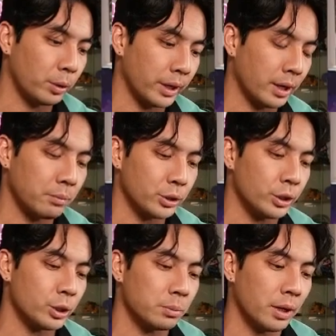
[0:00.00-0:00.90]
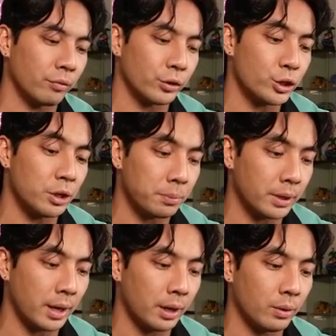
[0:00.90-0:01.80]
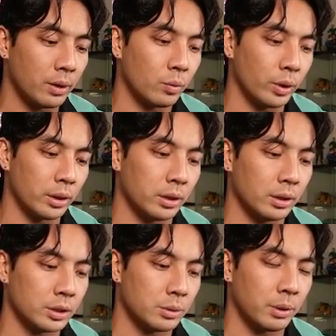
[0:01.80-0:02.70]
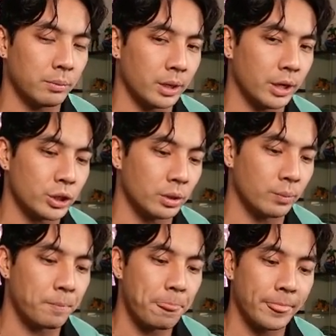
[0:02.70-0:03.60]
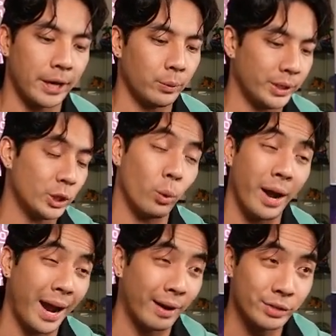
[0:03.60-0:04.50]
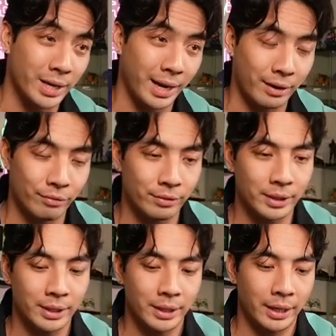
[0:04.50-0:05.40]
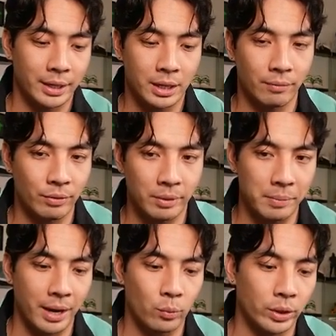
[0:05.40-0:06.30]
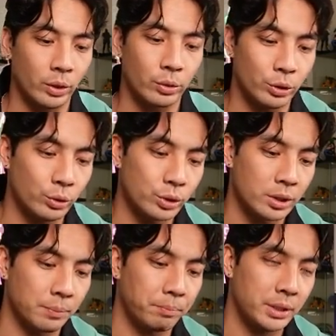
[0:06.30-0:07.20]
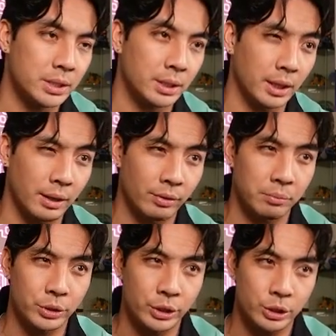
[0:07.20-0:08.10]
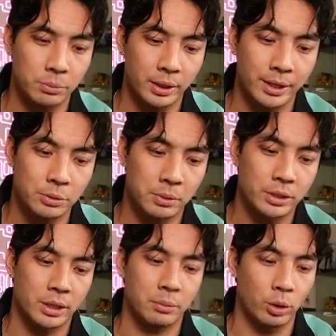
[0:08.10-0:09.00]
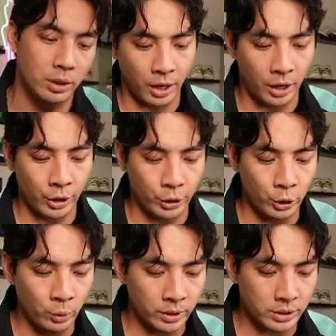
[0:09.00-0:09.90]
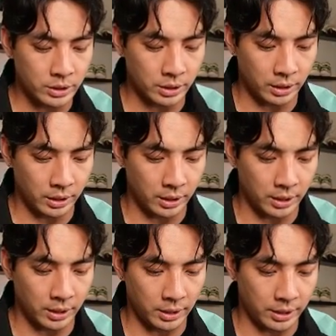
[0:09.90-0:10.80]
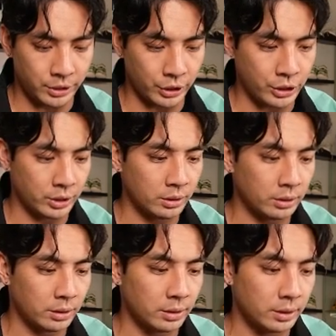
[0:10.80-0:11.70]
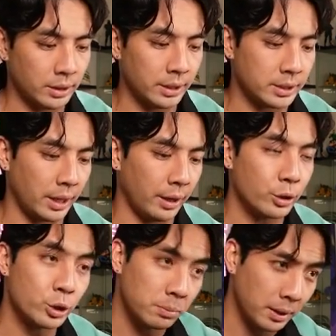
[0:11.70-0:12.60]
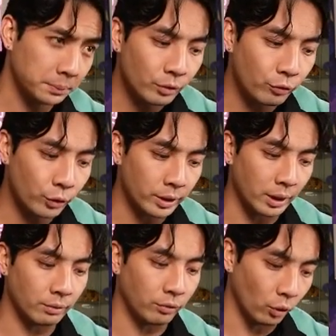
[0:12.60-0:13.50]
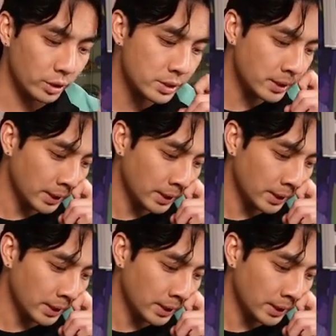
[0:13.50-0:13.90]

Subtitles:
putting out Machinedramon for cheaper now with the Supreme Connection that we don't have to have it come from the back. We don't use the BT11 Machinedramon as much anymore. Our newest addition is the Airdramon for the level 4s.